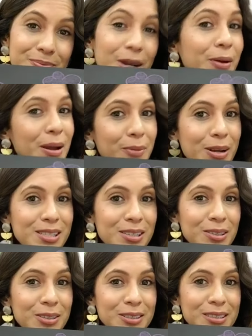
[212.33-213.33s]
All right, boys and
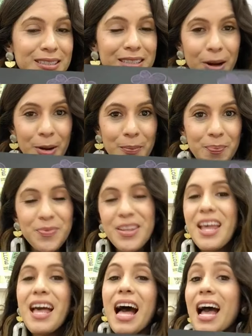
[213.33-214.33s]
girls, so
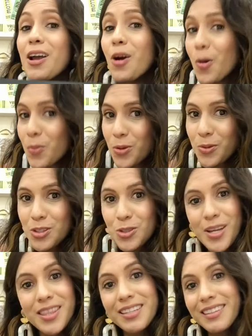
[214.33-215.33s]
I hope you
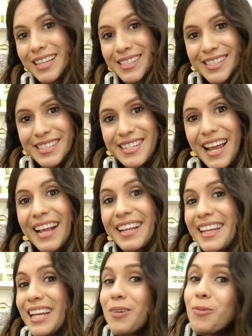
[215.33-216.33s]
enjoy the lesson. I
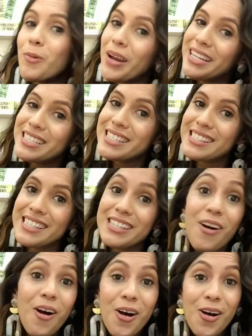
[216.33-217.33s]
can't wait to
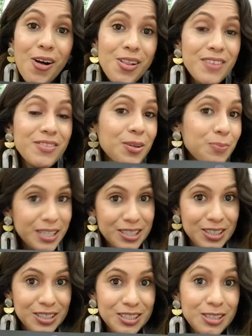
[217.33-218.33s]
see all of your
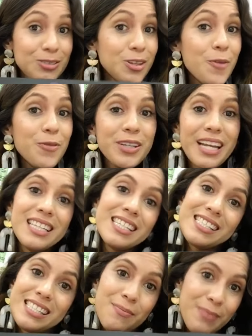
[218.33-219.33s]
pictures, so don't forget to
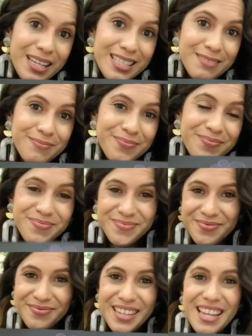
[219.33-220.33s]
submit.
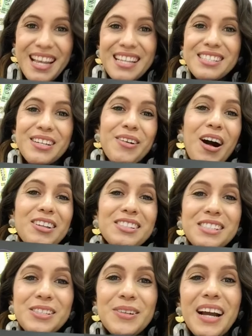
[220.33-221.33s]
So I'll
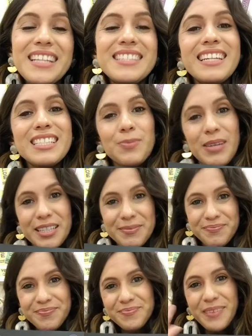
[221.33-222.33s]
see you guys next week.
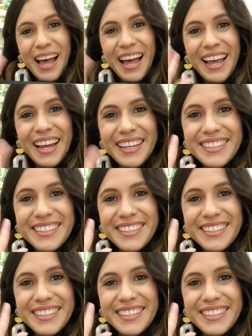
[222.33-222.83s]
Bye.